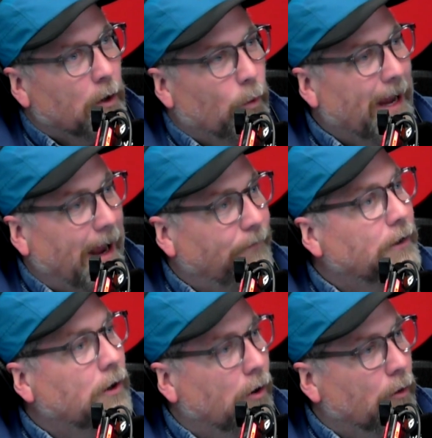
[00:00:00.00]
We have
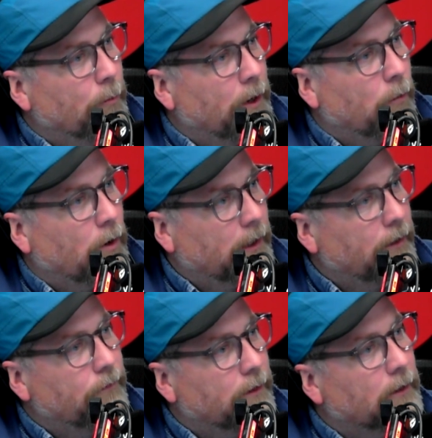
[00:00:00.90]
to go, but I want to
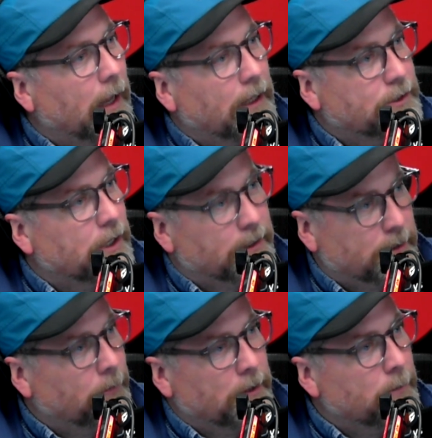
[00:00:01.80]
give you the last
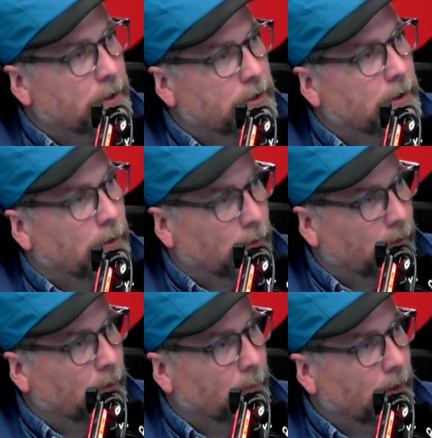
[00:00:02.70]
chance. I mean, you mentioned it
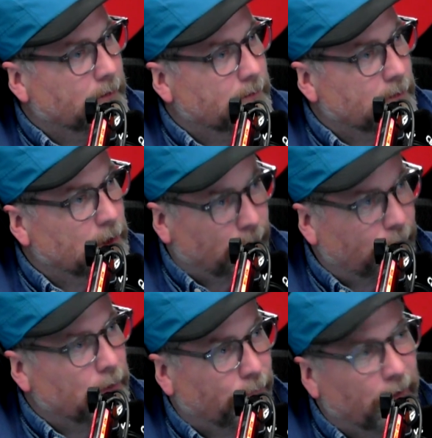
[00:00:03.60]
earlier, but you
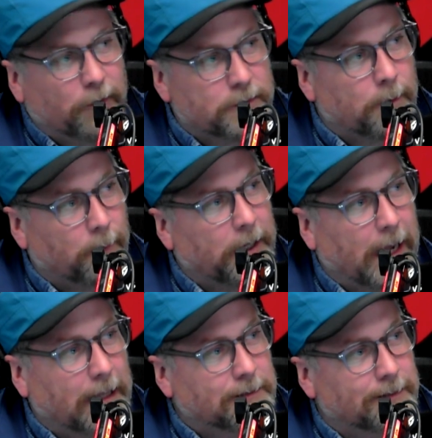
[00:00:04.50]
figure somebody
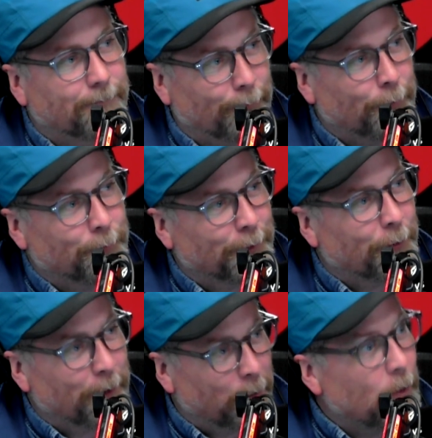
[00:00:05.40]
has the full
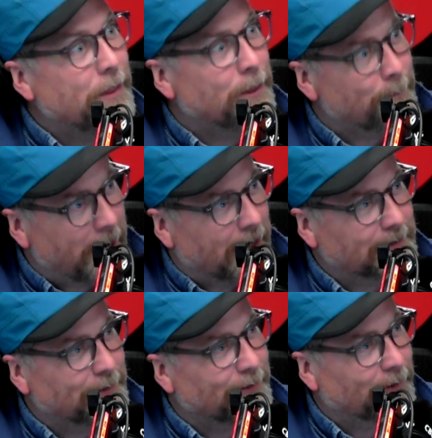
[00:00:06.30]
recording with the
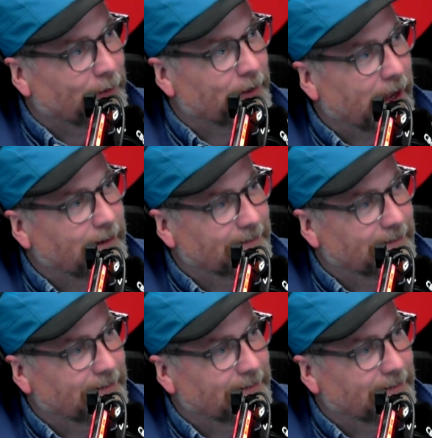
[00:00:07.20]
banter and all that.